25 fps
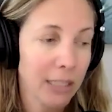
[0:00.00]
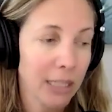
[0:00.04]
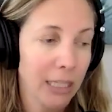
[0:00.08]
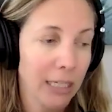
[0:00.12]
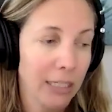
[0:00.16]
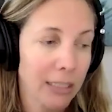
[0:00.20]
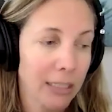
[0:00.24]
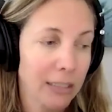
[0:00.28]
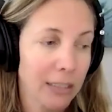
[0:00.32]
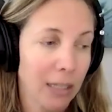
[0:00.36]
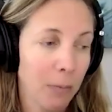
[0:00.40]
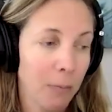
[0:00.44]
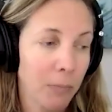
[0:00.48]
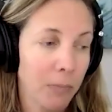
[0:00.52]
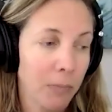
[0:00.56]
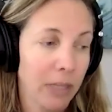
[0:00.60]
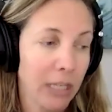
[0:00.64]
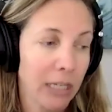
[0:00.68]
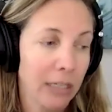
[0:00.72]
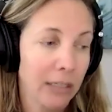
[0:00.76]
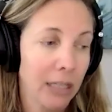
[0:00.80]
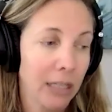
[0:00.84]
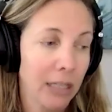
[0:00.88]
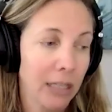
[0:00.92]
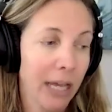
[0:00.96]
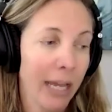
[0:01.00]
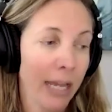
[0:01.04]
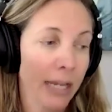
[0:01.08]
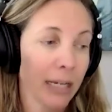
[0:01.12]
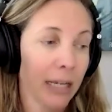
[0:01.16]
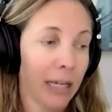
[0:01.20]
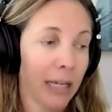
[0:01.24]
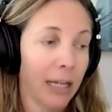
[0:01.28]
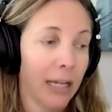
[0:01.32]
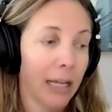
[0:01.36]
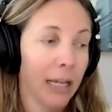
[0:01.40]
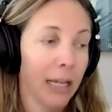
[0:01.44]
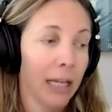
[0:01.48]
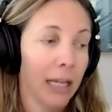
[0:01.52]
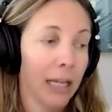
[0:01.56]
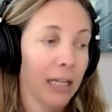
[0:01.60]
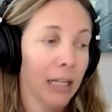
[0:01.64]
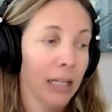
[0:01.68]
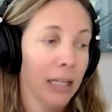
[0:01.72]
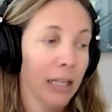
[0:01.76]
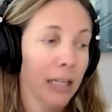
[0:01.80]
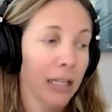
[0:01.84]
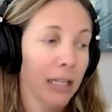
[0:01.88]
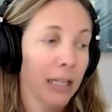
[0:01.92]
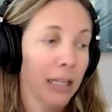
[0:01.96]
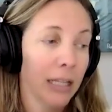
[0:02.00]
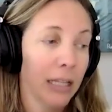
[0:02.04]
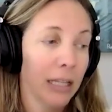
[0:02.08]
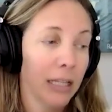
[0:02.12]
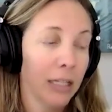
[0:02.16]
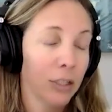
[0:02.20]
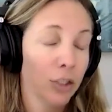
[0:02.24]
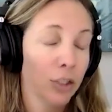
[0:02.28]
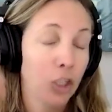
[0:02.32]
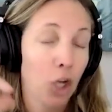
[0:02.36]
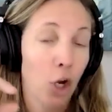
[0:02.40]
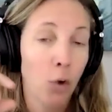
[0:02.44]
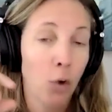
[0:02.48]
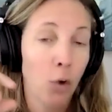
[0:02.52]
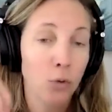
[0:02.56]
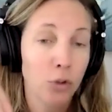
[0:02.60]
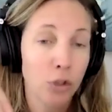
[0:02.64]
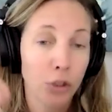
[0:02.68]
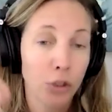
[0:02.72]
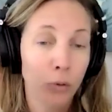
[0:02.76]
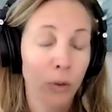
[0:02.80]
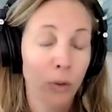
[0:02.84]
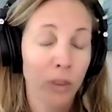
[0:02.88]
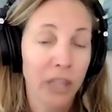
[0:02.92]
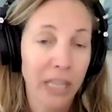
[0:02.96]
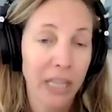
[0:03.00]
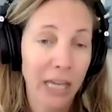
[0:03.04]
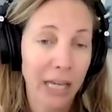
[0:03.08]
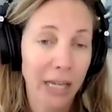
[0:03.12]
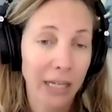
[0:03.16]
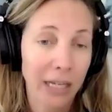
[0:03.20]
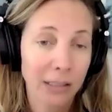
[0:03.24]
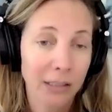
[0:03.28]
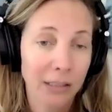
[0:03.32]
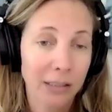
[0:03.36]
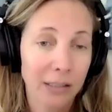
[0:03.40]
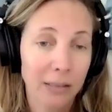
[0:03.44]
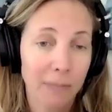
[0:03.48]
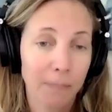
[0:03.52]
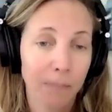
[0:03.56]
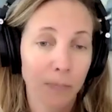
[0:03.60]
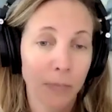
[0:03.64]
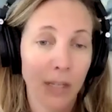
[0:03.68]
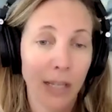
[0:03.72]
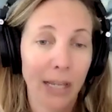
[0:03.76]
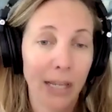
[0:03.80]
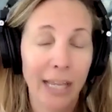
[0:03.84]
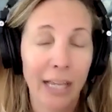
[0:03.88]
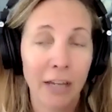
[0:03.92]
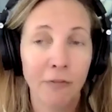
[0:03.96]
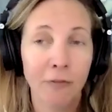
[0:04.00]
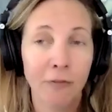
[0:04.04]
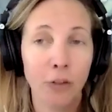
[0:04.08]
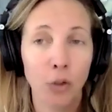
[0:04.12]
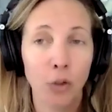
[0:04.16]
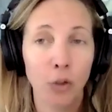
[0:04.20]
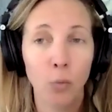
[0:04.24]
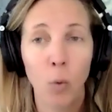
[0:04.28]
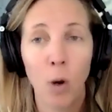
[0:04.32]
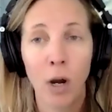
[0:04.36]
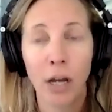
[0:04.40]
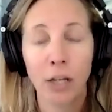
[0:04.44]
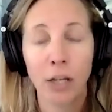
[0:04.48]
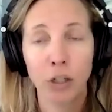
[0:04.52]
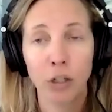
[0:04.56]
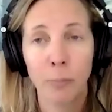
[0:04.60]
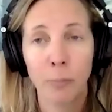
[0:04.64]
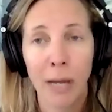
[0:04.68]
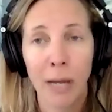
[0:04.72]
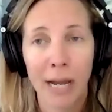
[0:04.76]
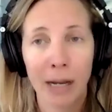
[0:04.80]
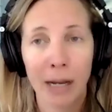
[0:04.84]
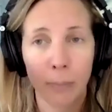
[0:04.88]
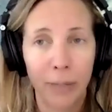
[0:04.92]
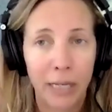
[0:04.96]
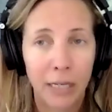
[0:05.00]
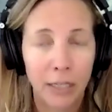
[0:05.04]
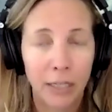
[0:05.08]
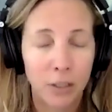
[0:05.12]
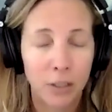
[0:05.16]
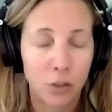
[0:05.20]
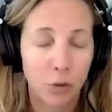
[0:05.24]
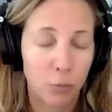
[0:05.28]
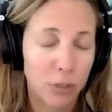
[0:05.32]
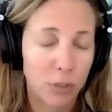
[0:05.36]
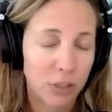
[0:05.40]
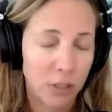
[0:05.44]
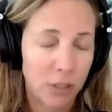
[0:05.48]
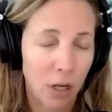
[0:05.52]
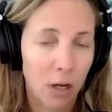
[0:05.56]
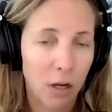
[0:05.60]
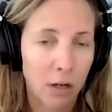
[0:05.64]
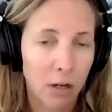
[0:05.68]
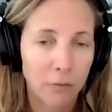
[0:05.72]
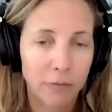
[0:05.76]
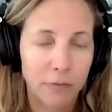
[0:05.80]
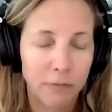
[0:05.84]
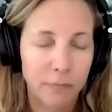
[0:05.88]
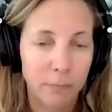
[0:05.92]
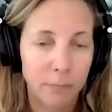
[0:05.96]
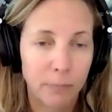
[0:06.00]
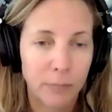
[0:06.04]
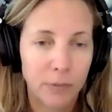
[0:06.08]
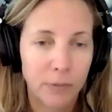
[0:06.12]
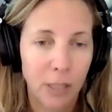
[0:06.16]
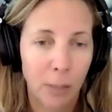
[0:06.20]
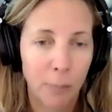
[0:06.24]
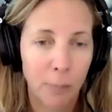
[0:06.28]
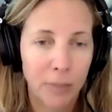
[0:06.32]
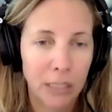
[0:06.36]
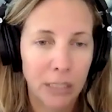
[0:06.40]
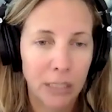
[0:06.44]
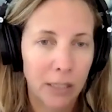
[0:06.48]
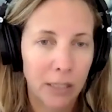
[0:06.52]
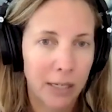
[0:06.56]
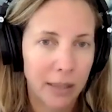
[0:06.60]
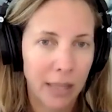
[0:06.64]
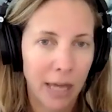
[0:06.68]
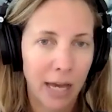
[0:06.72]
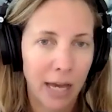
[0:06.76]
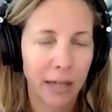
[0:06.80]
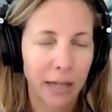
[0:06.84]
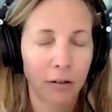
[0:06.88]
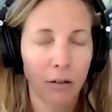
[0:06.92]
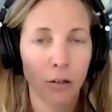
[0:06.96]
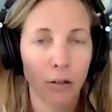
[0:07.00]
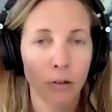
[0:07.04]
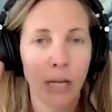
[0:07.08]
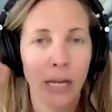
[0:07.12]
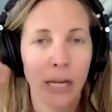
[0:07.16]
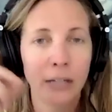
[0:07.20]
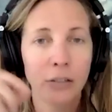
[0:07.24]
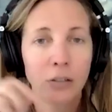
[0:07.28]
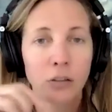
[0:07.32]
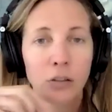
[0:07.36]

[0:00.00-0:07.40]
Think something like, don't do this if you want your back pain to resolve, something like that. Okay.